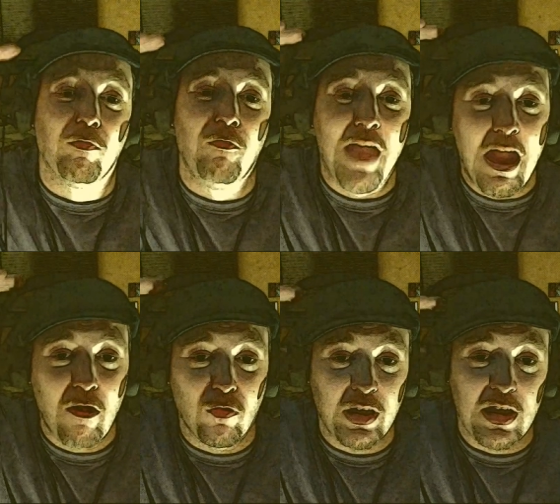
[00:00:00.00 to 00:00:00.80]

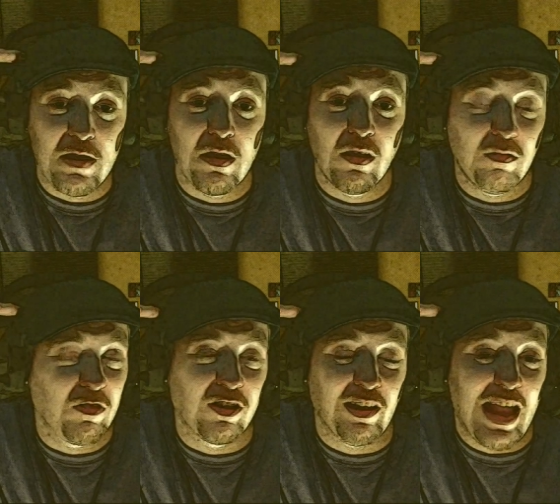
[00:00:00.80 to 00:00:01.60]
very
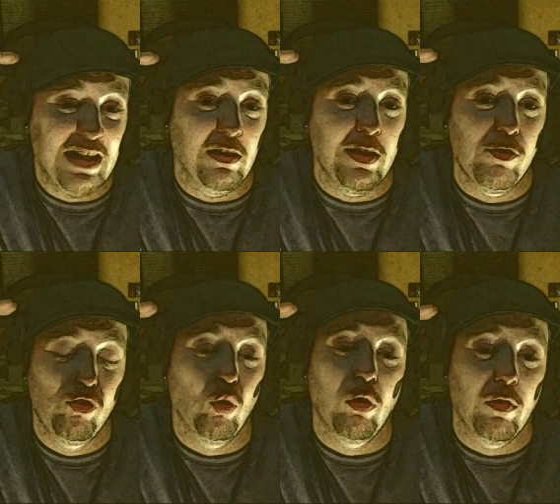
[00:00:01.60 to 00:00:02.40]
slightly
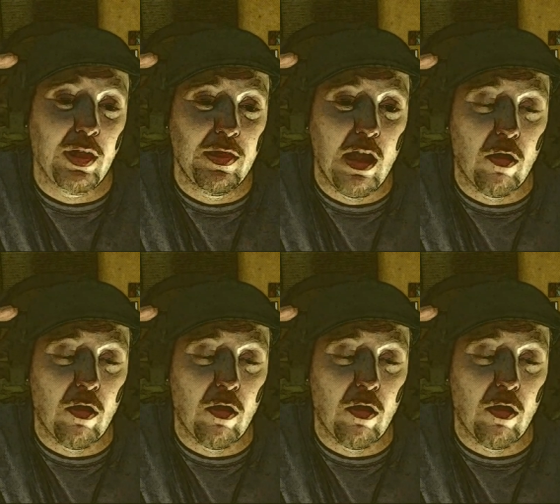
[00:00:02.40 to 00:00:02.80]
shorter than the